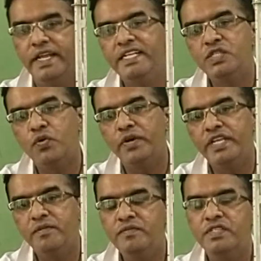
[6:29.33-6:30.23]

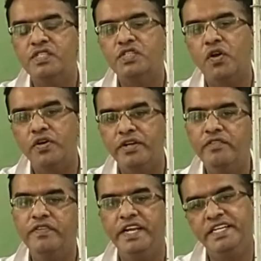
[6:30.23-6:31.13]
disodium salt
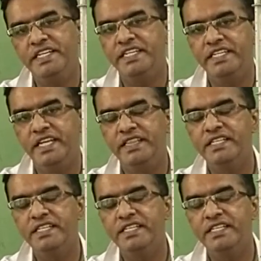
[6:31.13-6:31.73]
of EDTA.